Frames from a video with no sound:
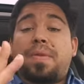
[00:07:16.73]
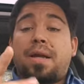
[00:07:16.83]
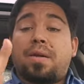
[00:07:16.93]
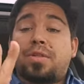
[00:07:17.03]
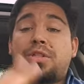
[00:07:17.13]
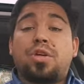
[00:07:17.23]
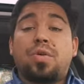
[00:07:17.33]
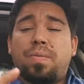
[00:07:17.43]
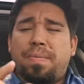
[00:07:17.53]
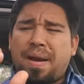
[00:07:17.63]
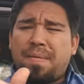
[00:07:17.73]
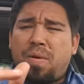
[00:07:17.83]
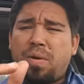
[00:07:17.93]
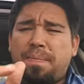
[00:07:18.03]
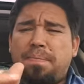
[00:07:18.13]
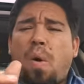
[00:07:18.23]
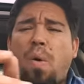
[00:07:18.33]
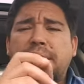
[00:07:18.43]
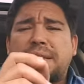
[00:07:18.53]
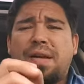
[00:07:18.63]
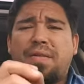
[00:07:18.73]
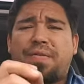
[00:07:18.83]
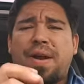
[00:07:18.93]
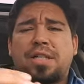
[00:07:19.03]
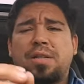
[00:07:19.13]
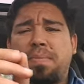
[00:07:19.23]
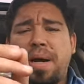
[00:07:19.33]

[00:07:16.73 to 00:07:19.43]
there was 2 by only points of a fraction.